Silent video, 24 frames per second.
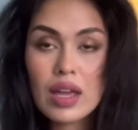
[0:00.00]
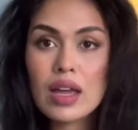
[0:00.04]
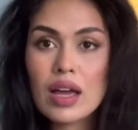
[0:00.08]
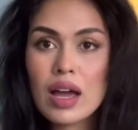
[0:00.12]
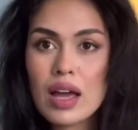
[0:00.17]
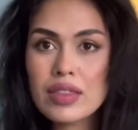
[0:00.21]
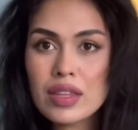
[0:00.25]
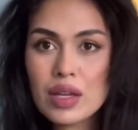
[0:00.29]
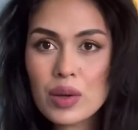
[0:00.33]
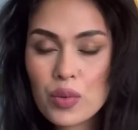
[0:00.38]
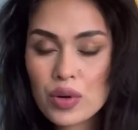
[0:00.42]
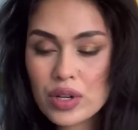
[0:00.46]

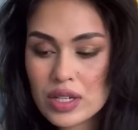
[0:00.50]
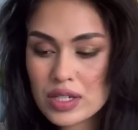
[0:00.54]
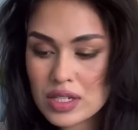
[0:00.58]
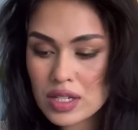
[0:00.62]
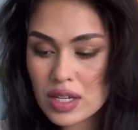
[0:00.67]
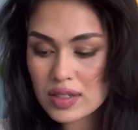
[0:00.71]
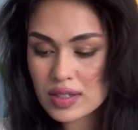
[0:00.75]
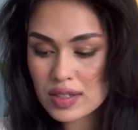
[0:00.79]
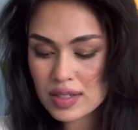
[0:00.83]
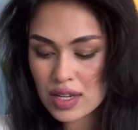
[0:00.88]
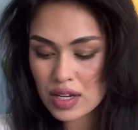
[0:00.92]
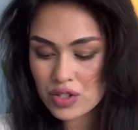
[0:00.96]
I think what it
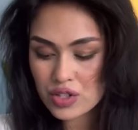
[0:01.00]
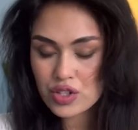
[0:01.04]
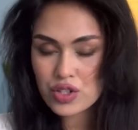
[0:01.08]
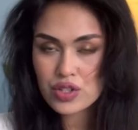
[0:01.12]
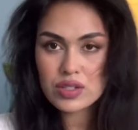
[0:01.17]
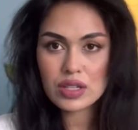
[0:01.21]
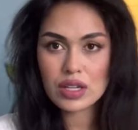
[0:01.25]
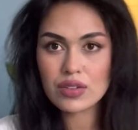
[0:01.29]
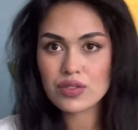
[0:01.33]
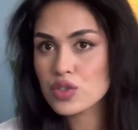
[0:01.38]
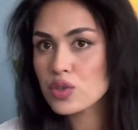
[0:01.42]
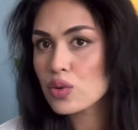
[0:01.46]
does is actually just
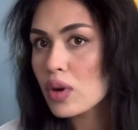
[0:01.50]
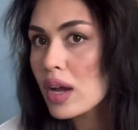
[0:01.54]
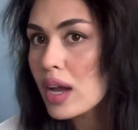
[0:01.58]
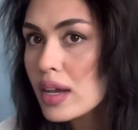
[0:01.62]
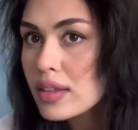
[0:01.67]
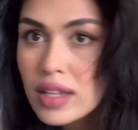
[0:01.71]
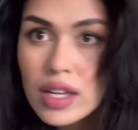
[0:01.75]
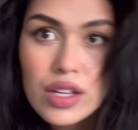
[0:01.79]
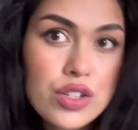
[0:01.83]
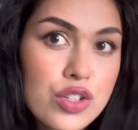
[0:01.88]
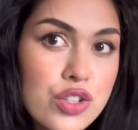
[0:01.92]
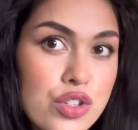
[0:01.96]
gives your hair
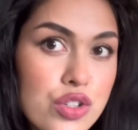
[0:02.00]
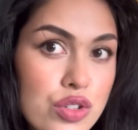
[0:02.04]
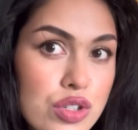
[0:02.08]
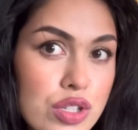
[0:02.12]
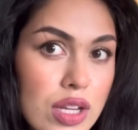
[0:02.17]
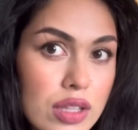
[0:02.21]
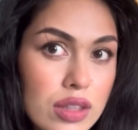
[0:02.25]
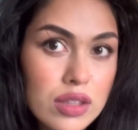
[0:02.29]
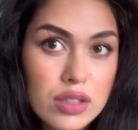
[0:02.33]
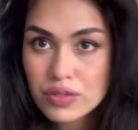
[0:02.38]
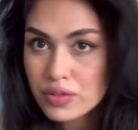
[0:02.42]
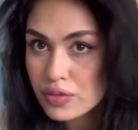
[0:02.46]
that zhuzh
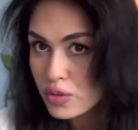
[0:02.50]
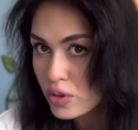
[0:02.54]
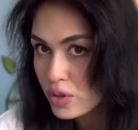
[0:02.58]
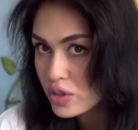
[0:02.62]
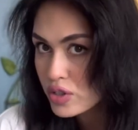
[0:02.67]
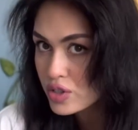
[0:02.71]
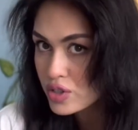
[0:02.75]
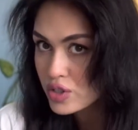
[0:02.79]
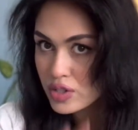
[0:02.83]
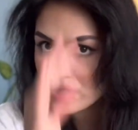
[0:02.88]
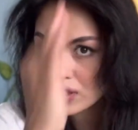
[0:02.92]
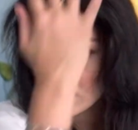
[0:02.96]
at the
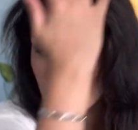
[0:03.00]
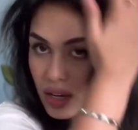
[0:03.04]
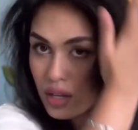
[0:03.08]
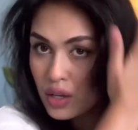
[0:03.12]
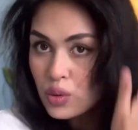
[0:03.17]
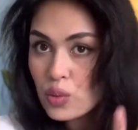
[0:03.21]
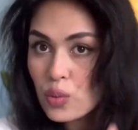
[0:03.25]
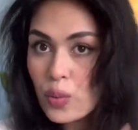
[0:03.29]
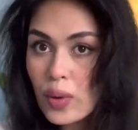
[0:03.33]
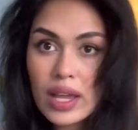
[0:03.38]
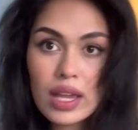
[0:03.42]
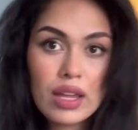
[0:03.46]
front, just that little
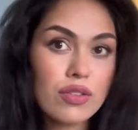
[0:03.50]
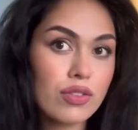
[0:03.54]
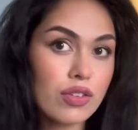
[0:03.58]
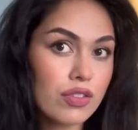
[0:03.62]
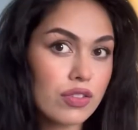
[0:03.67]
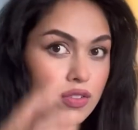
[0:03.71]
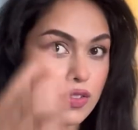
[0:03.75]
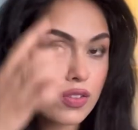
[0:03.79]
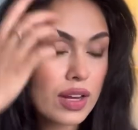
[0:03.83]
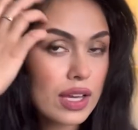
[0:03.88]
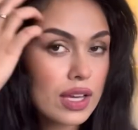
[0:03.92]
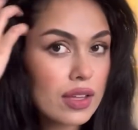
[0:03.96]
wave
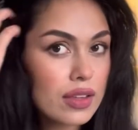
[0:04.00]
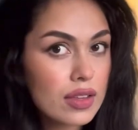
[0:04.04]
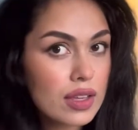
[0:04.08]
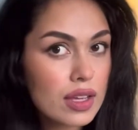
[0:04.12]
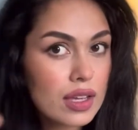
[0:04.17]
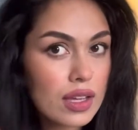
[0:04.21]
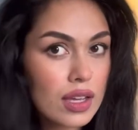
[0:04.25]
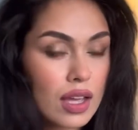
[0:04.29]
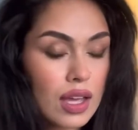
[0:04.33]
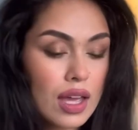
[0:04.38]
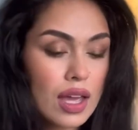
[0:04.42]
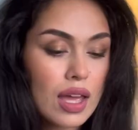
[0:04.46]
flick thing.
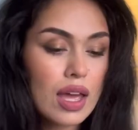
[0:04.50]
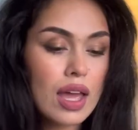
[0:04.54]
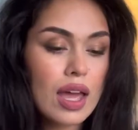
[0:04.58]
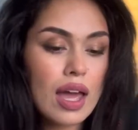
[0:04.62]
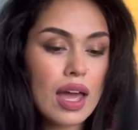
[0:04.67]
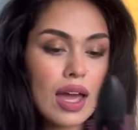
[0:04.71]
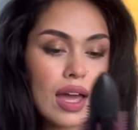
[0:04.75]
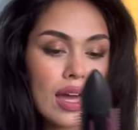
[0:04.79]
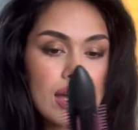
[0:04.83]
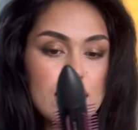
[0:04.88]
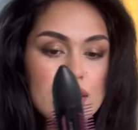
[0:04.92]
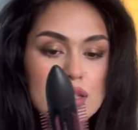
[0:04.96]

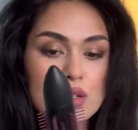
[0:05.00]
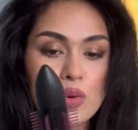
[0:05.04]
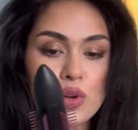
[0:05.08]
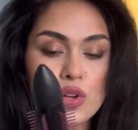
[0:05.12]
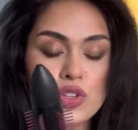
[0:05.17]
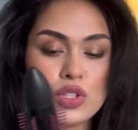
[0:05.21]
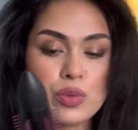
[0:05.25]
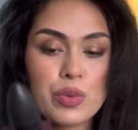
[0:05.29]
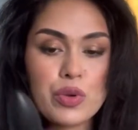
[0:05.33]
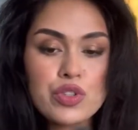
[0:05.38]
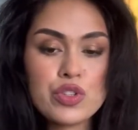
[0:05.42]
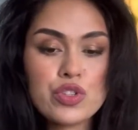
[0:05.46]
And what you're
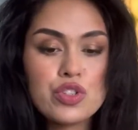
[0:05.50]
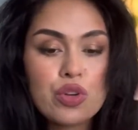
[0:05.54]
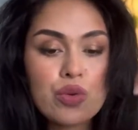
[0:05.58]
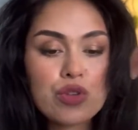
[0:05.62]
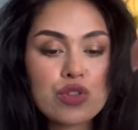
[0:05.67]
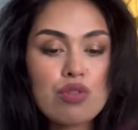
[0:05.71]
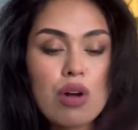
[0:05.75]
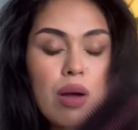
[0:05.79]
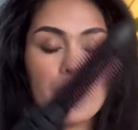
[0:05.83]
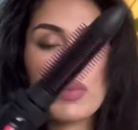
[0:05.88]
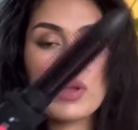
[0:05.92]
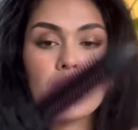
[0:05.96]
supposed to do is
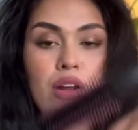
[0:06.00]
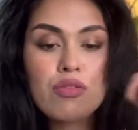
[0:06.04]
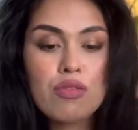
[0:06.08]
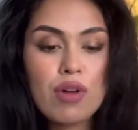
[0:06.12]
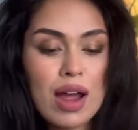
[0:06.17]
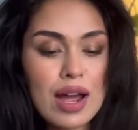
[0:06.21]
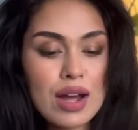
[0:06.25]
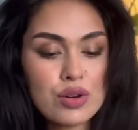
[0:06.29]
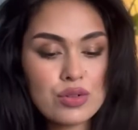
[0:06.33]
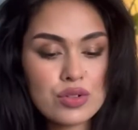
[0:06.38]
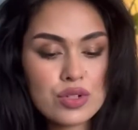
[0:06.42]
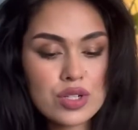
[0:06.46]
wrap it
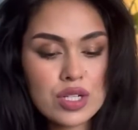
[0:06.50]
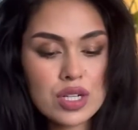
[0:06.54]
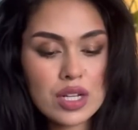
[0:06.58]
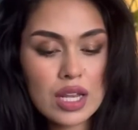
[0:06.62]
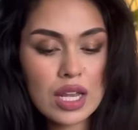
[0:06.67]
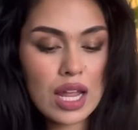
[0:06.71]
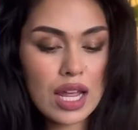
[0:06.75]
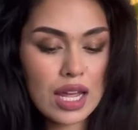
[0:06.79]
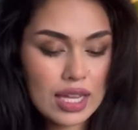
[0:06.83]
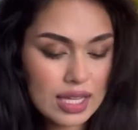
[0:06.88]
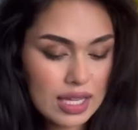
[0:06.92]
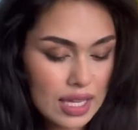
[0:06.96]
around
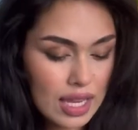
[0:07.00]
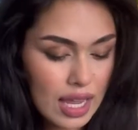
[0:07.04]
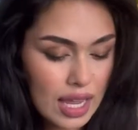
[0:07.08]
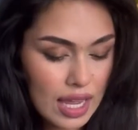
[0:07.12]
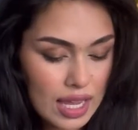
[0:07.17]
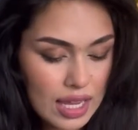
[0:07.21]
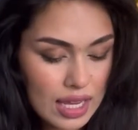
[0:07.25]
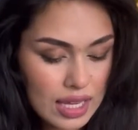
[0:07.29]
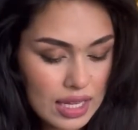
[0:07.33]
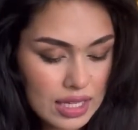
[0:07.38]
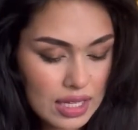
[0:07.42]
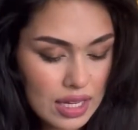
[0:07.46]
like
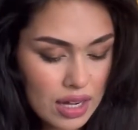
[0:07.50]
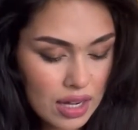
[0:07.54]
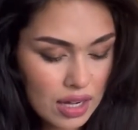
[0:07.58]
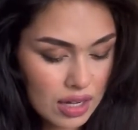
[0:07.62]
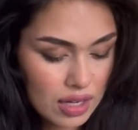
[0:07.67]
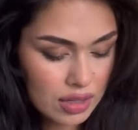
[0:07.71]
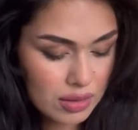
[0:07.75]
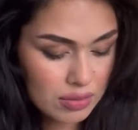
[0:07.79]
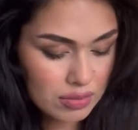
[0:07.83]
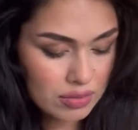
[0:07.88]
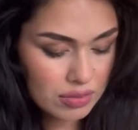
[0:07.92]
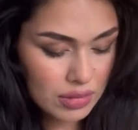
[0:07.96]
a
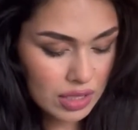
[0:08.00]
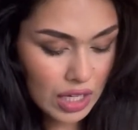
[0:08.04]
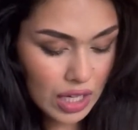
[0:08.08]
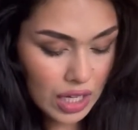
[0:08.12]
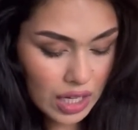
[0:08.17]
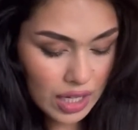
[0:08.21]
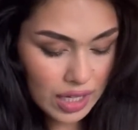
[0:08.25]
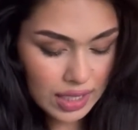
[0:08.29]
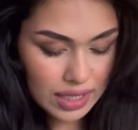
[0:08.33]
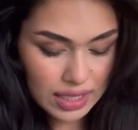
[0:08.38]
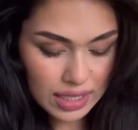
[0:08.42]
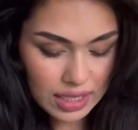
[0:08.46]

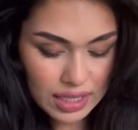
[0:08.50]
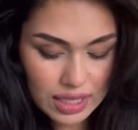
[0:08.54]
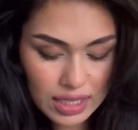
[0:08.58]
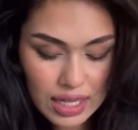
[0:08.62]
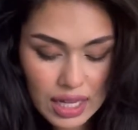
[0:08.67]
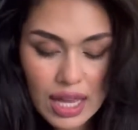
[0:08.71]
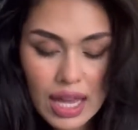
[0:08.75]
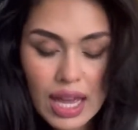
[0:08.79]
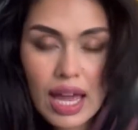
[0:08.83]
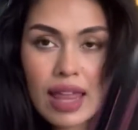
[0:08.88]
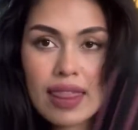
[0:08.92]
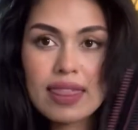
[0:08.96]
curler
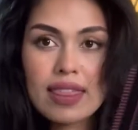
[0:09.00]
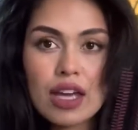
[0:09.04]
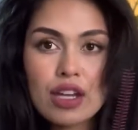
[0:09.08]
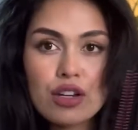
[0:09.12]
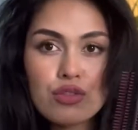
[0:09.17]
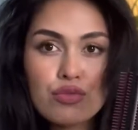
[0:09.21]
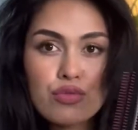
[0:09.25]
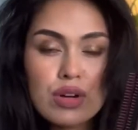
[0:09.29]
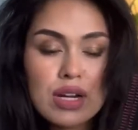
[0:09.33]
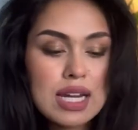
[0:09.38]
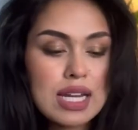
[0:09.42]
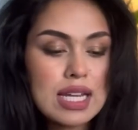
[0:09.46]
and then
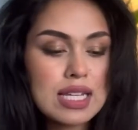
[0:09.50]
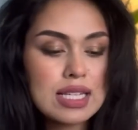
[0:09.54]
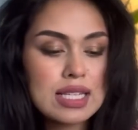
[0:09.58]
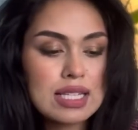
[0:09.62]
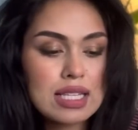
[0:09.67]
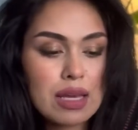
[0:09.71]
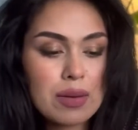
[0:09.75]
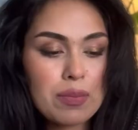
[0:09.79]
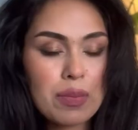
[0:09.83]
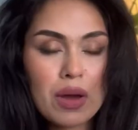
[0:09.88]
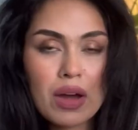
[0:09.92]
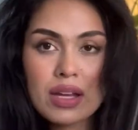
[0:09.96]
release
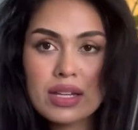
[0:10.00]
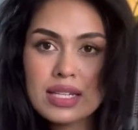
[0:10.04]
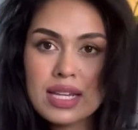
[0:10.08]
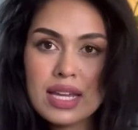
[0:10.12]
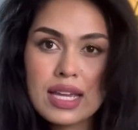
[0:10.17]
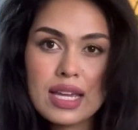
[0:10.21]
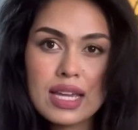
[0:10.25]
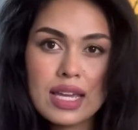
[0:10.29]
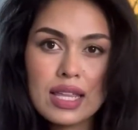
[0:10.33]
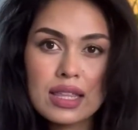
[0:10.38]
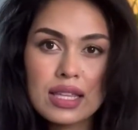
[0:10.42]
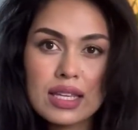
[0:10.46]
it by
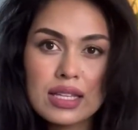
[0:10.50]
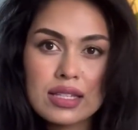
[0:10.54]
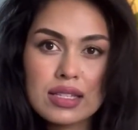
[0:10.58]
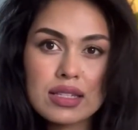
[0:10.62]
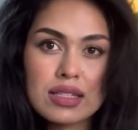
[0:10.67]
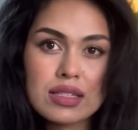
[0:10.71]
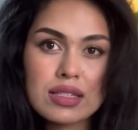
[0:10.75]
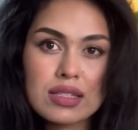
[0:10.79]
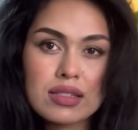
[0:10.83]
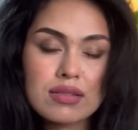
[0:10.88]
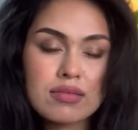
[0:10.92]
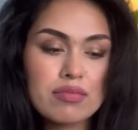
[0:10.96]
taking
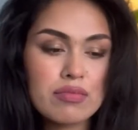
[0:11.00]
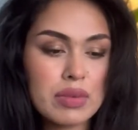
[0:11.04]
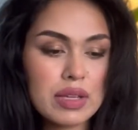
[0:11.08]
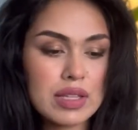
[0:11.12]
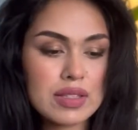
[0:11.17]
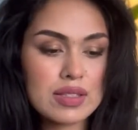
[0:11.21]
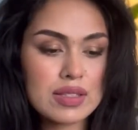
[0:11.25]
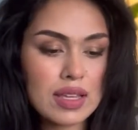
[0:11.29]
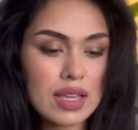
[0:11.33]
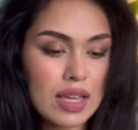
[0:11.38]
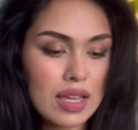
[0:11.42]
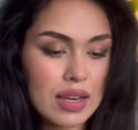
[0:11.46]
these
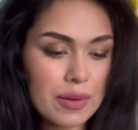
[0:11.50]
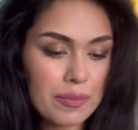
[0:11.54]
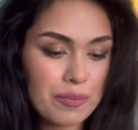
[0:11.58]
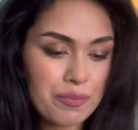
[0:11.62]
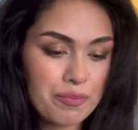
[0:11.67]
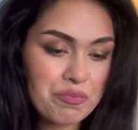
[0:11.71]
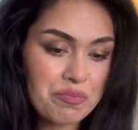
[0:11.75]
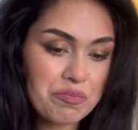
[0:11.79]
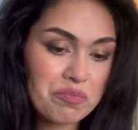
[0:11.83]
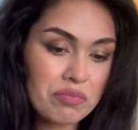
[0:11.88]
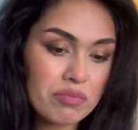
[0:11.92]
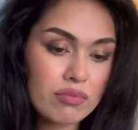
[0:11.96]
bits in.
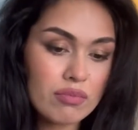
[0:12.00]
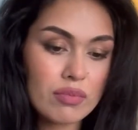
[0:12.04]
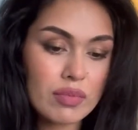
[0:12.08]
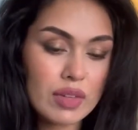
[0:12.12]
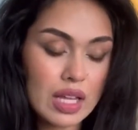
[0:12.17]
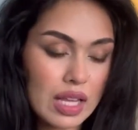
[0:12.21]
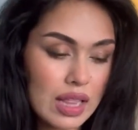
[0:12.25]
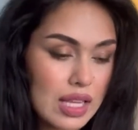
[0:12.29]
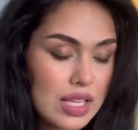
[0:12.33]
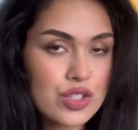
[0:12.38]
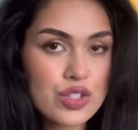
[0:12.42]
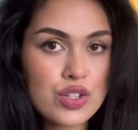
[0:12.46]

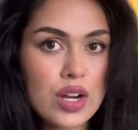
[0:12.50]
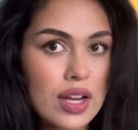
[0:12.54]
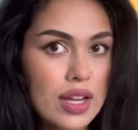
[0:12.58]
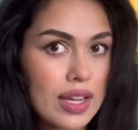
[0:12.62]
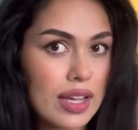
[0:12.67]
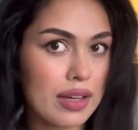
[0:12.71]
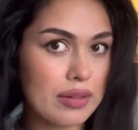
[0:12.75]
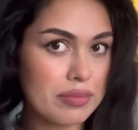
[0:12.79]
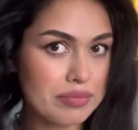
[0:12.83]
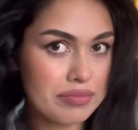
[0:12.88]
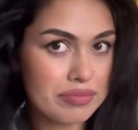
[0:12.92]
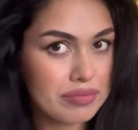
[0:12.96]
Let's try
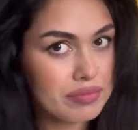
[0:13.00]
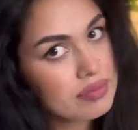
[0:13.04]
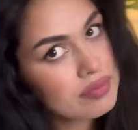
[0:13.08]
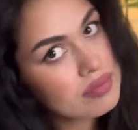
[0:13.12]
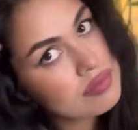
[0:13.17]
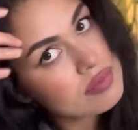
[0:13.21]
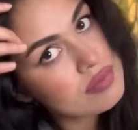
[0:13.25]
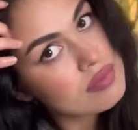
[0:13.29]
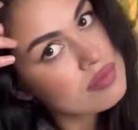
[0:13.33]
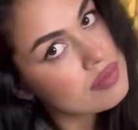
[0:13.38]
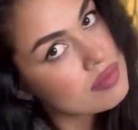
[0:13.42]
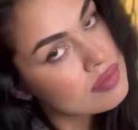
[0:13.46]
again.
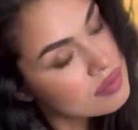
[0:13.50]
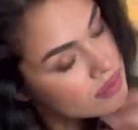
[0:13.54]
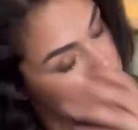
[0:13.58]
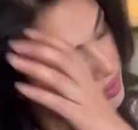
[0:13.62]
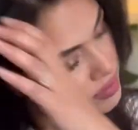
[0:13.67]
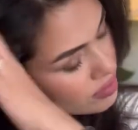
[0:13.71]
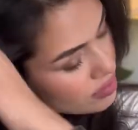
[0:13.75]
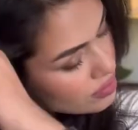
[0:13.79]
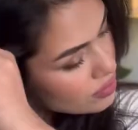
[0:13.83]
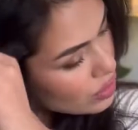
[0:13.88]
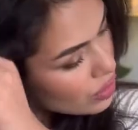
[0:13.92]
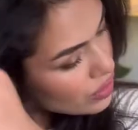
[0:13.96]

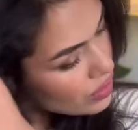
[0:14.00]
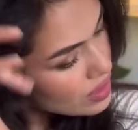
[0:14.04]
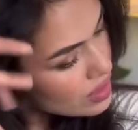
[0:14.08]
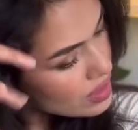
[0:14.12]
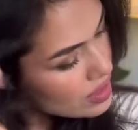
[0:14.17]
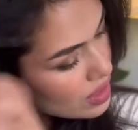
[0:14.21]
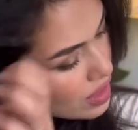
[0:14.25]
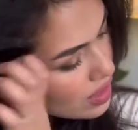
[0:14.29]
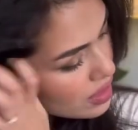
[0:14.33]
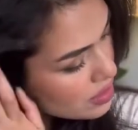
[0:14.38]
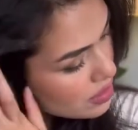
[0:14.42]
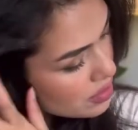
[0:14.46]
On this
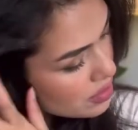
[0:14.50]
side.